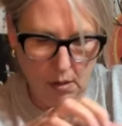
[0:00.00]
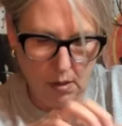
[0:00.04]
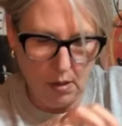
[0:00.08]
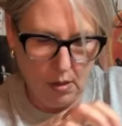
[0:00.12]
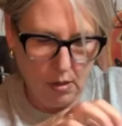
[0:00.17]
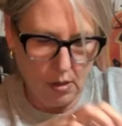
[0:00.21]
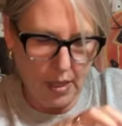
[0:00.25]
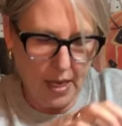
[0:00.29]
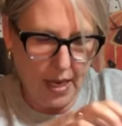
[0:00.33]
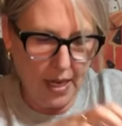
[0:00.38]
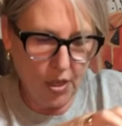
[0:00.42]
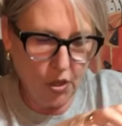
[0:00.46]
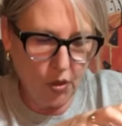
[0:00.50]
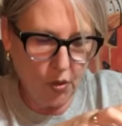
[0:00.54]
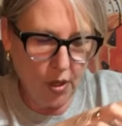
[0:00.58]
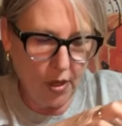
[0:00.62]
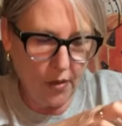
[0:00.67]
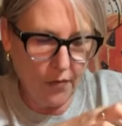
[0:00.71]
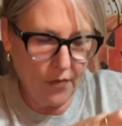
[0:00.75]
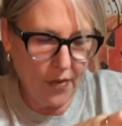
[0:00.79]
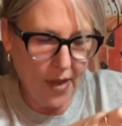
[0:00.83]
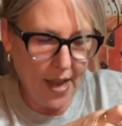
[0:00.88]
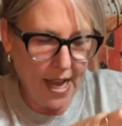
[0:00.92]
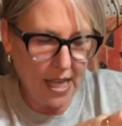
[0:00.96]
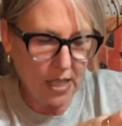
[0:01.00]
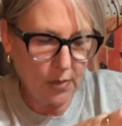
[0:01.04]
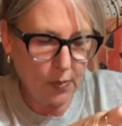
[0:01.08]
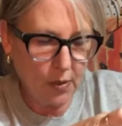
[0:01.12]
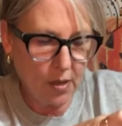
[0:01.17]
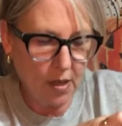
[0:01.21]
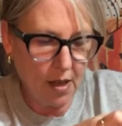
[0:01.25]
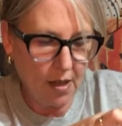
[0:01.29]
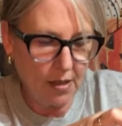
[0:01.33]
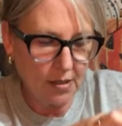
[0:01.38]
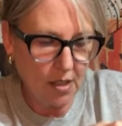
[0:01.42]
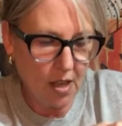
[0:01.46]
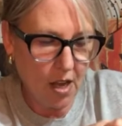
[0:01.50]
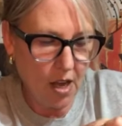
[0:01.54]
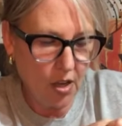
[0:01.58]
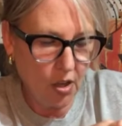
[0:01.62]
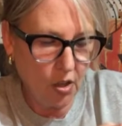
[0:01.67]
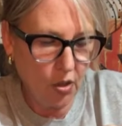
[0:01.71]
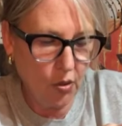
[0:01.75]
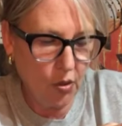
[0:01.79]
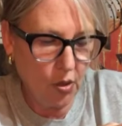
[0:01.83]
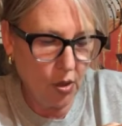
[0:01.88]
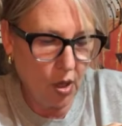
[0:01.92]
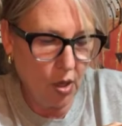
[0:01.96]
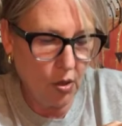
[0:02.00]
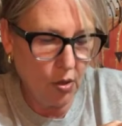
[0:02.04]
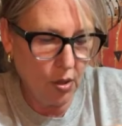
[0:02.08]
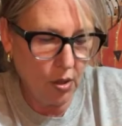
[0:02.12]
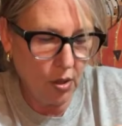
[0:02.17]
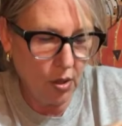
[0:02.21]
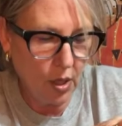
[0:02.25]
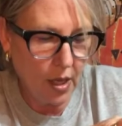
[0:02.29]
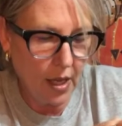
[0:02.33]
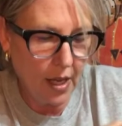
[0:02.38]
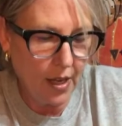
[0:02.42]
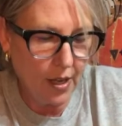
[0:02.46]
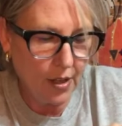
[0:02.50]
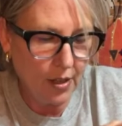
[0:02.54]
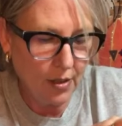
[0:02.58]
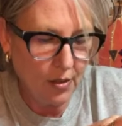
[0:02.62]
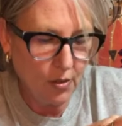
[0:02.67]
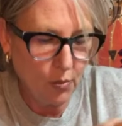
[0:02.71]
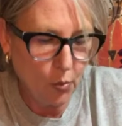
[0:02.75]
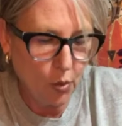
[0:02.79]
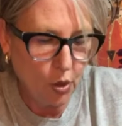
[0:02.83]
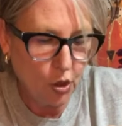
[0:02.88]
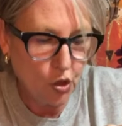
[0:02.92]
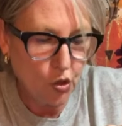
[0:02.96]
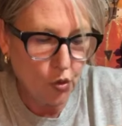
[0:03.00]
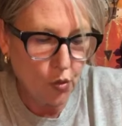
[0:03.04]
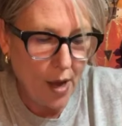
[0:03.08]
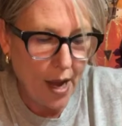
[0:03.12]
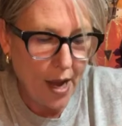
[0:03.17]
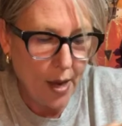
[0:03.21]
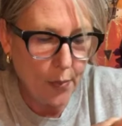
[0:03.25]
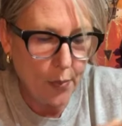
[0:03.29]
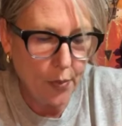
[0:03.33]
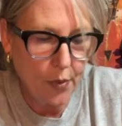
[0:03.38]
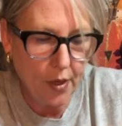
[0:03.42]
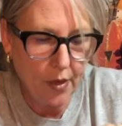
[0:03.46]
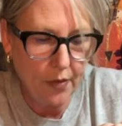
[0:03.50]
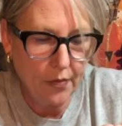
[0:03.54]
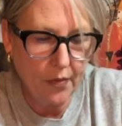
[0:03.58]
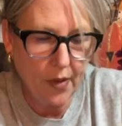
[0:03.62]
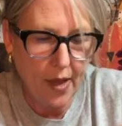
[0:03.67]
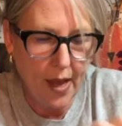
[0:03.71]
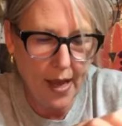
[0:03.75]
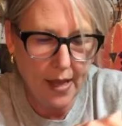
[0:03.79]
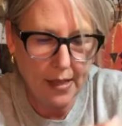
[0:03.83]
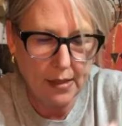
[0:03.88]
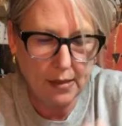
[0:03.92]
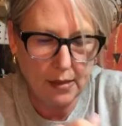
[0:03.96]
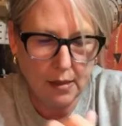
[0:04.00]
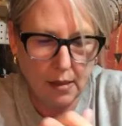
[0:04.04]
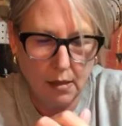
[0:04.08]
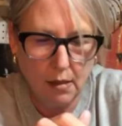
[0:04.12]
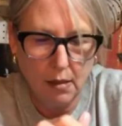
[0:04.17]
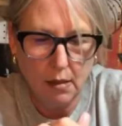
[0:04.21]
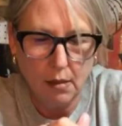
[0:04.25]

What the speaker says: Kind of doing it fast because hot glue will dry pretty fast.